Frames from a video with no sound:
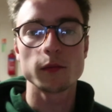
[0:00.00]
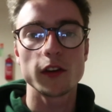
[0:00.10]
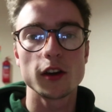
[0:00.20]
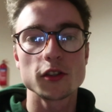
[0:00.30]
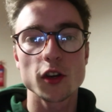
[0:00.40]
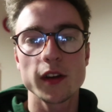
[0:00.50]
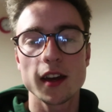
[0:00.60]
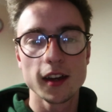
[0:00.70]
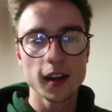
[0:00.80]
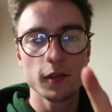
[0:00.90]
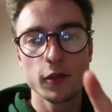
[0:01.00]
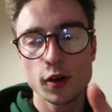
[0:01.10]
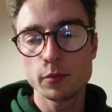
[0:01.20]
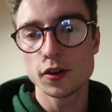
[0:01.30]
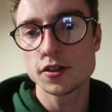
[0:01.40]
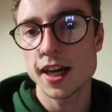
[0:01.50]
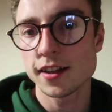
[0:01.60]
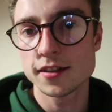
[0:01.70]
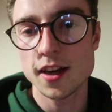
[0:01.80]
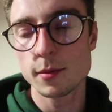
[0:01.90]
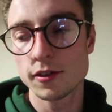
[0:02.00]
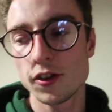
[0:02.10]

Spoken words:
some photos of it for a project that's coming